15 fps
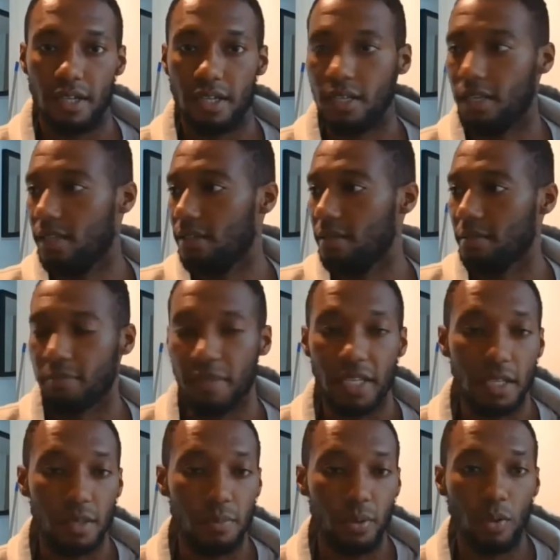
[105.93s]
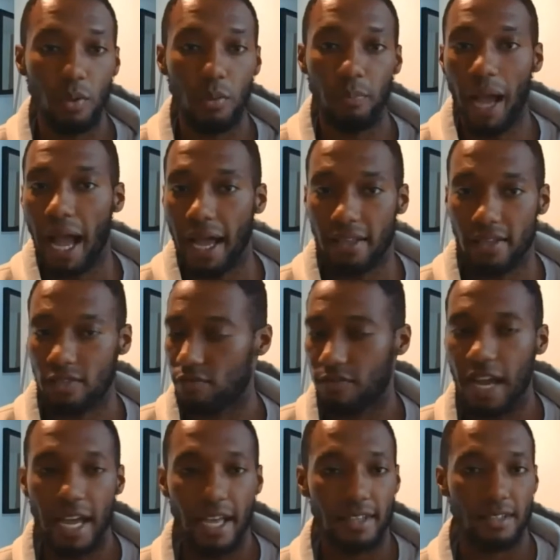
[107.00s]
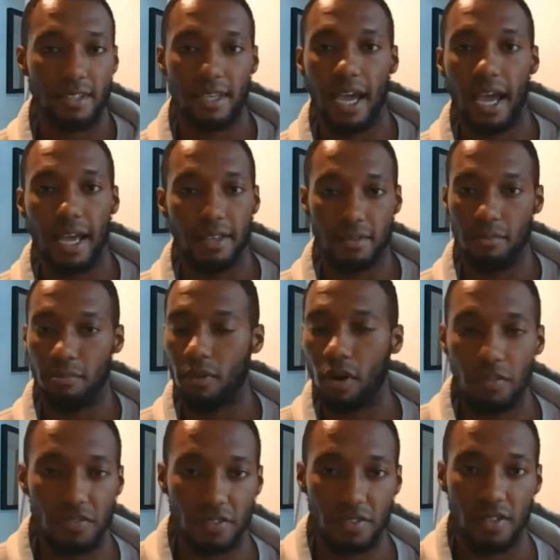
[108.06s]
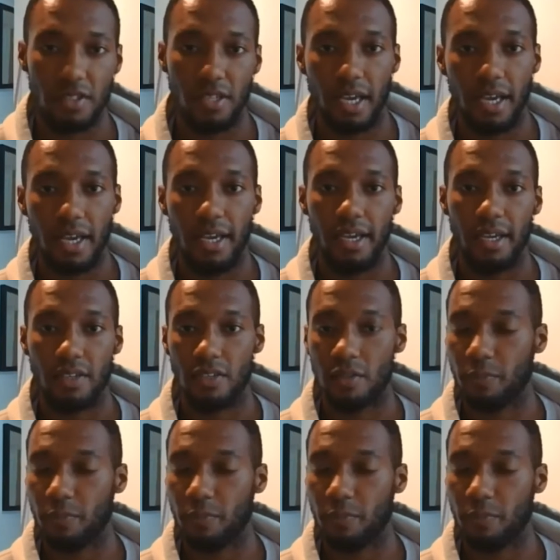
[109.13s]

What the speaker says: fucking people, bats, rats, cats, moths, yeah,